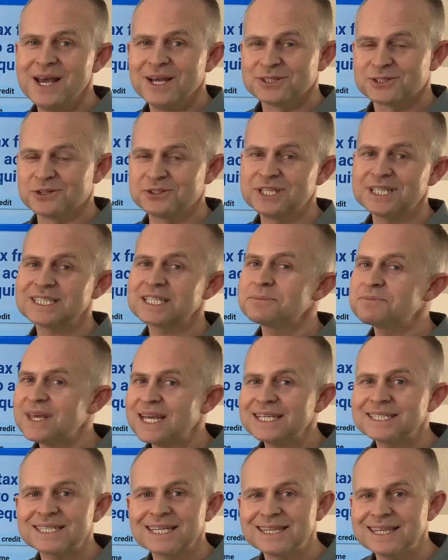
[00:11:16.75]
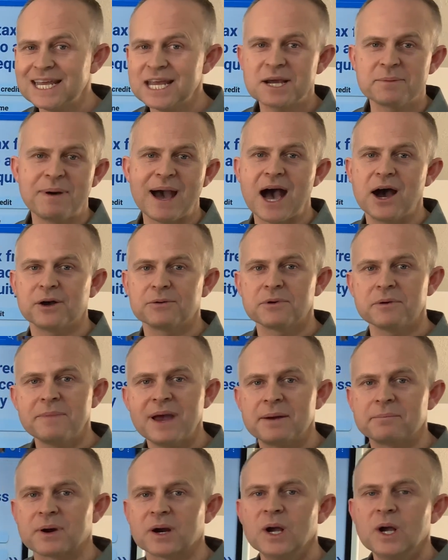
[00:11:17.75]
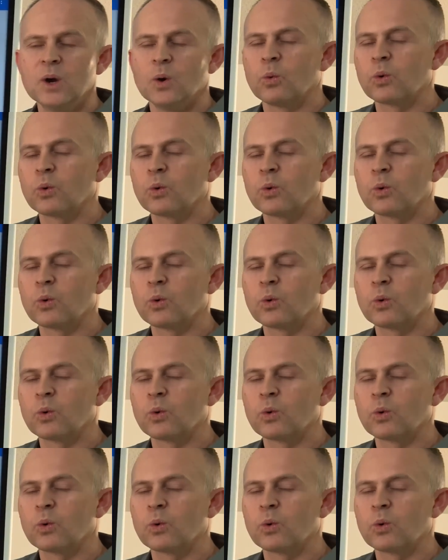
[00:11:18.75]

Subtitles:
So just some things to think about. Remember,